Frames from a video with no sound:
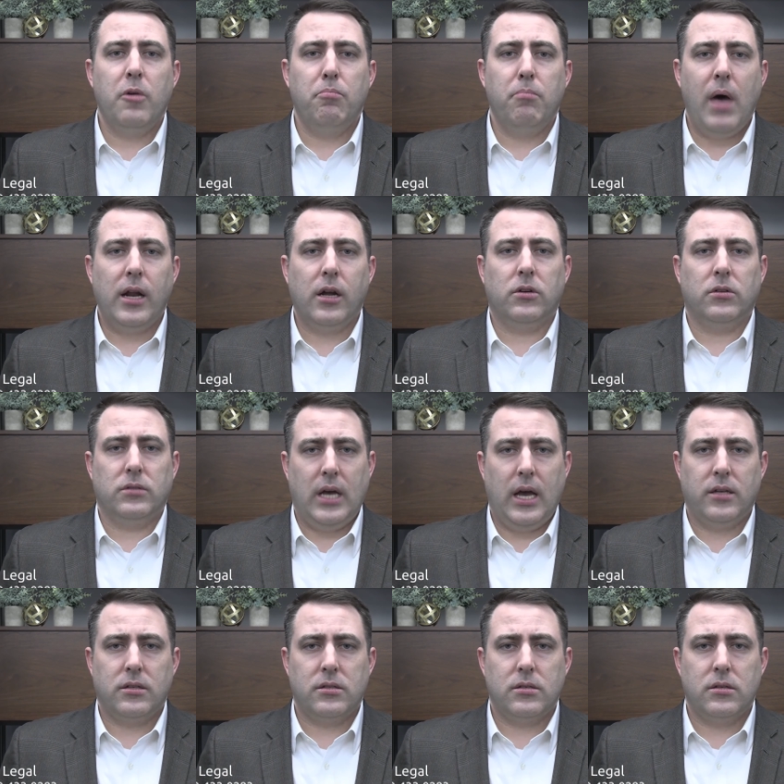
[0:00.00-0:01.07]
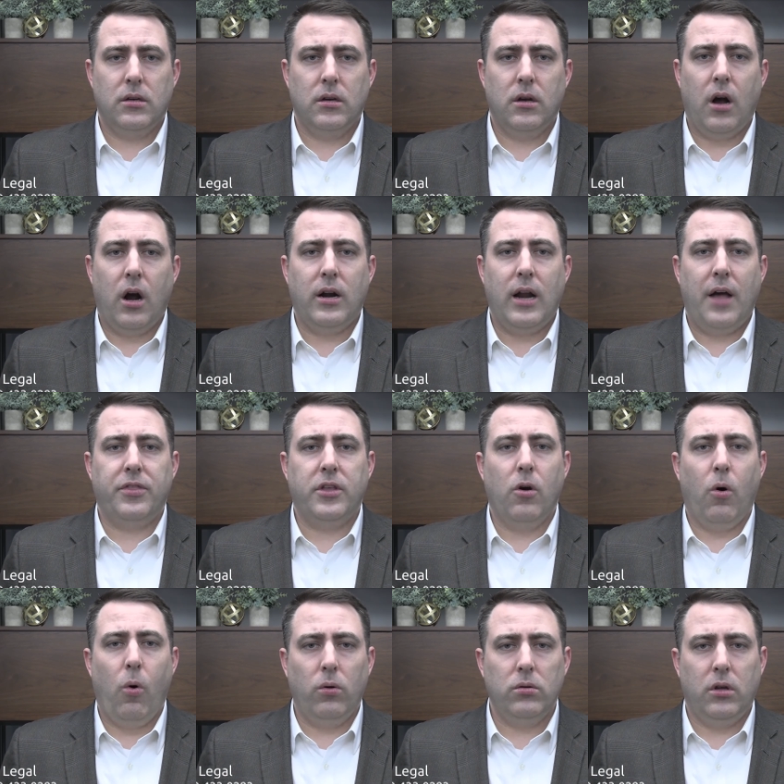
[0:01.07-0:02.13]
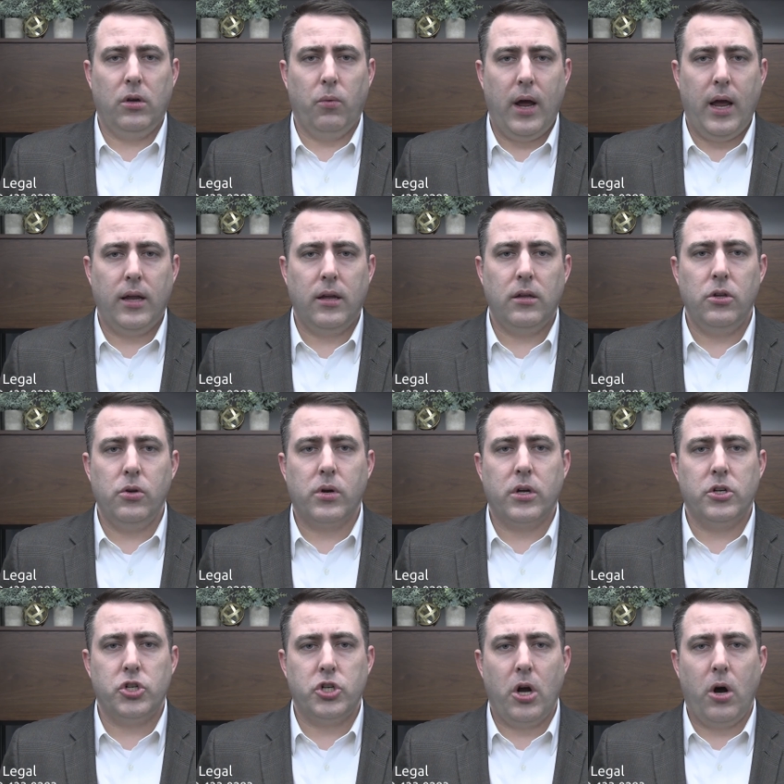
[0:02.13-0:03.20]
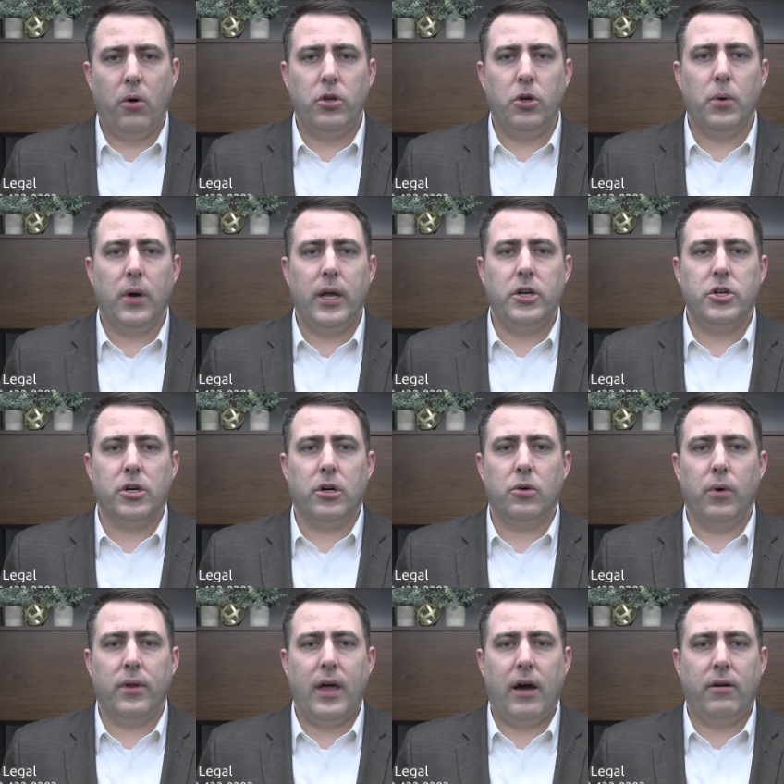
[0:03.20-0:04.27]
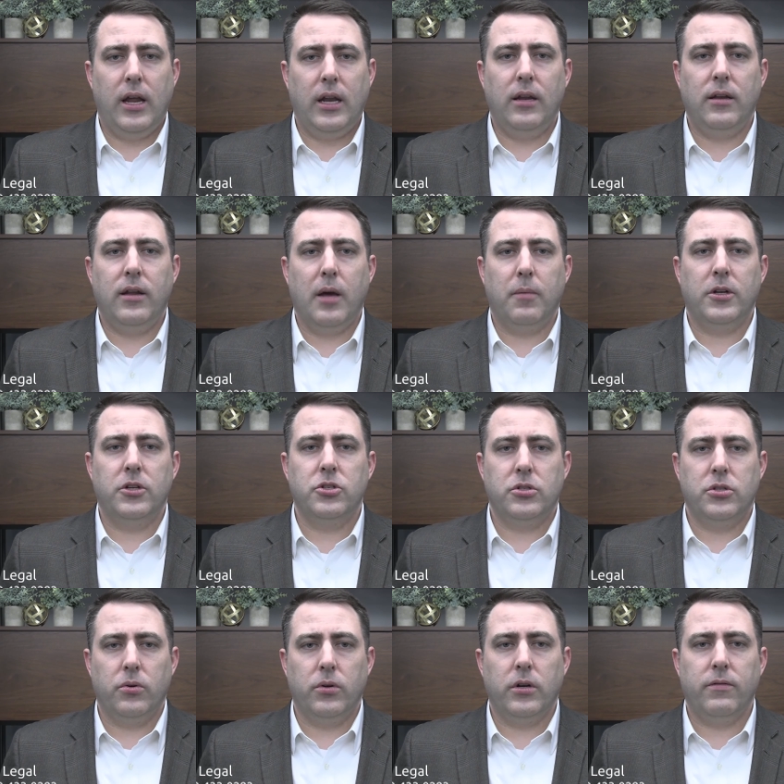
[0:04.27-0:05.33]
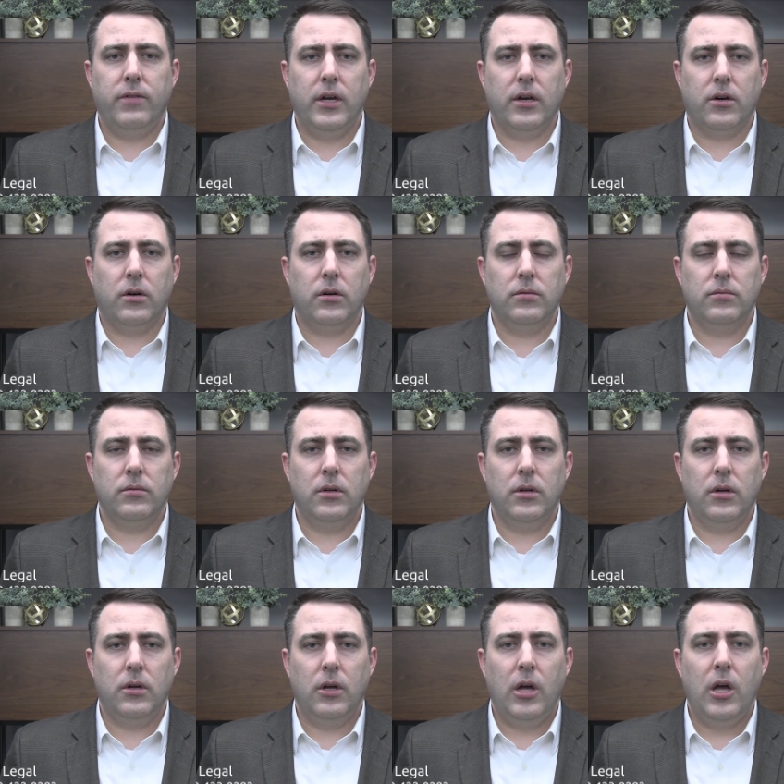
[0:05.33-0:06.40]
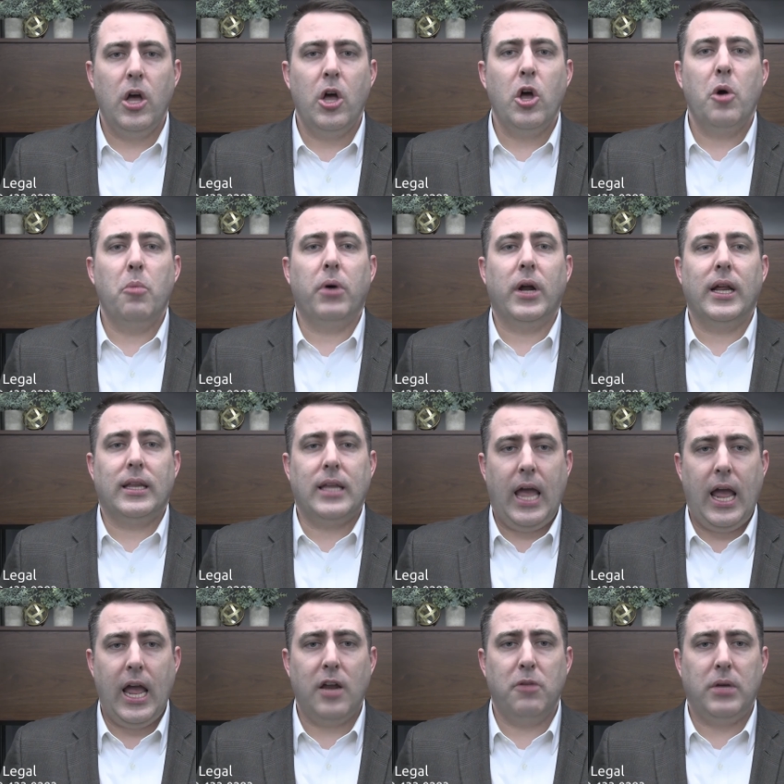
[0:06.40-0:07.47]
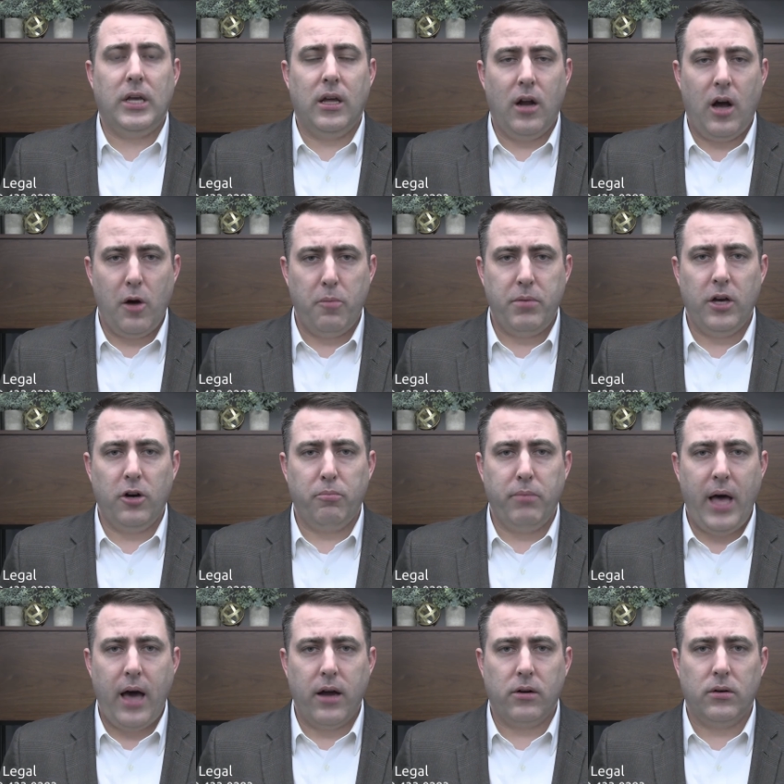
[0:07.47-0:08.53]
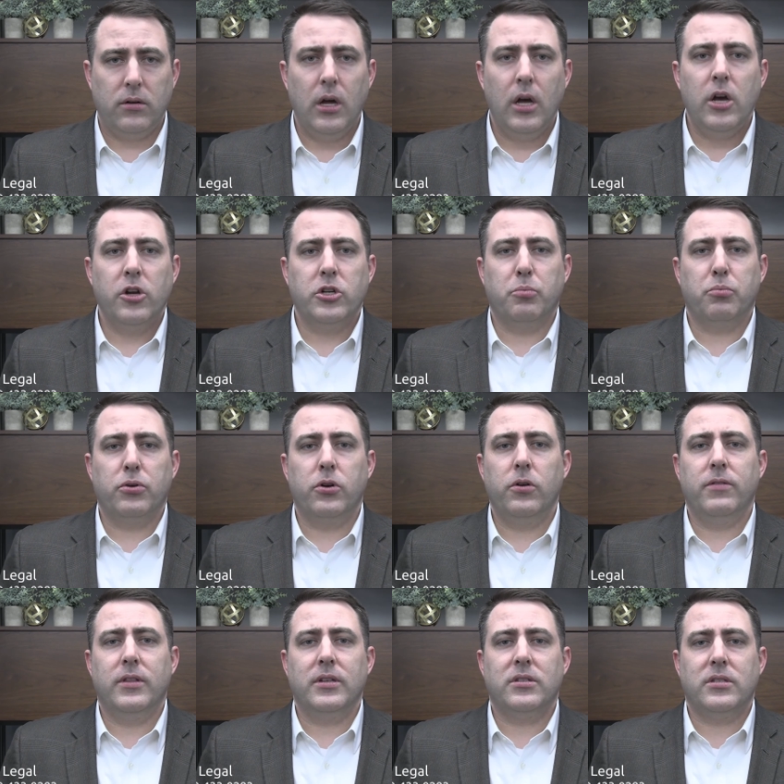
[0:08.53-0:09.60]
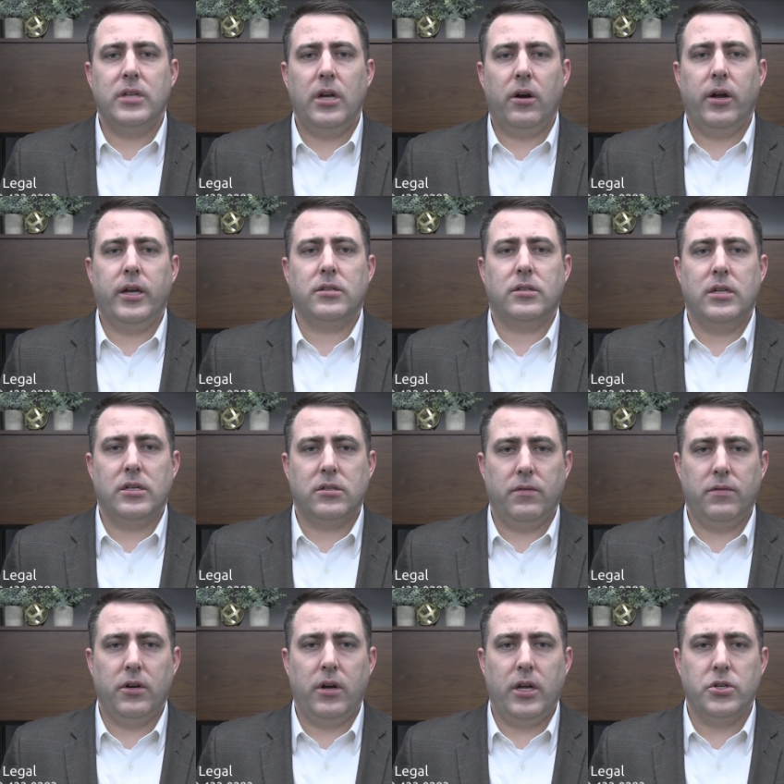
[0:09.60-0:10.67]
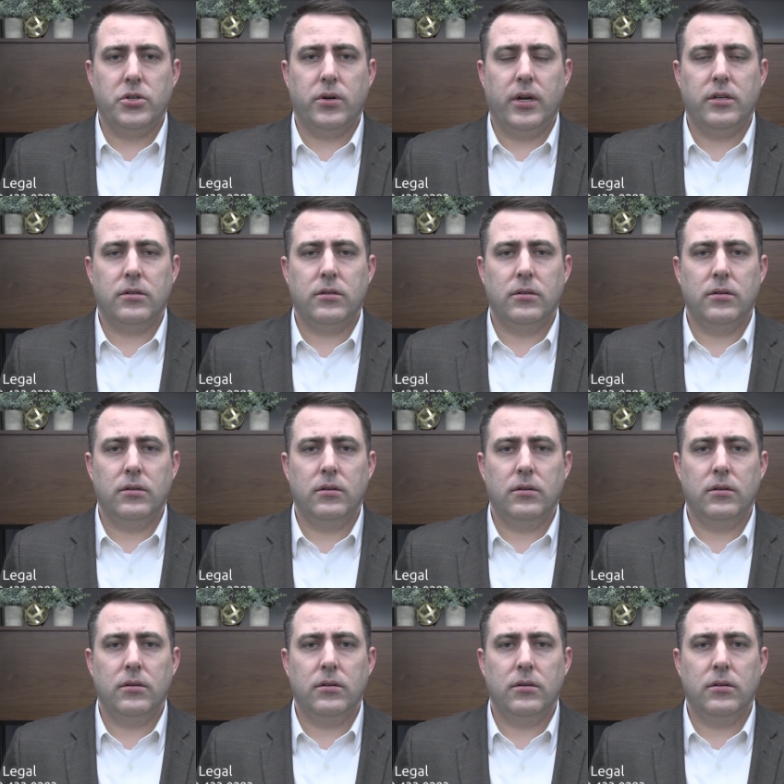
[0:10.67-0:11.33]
Medical tests are not the only way you can show you were injured without any damage to your vehicle. But it can be an uphill battle to prove the seriousness of your injuries.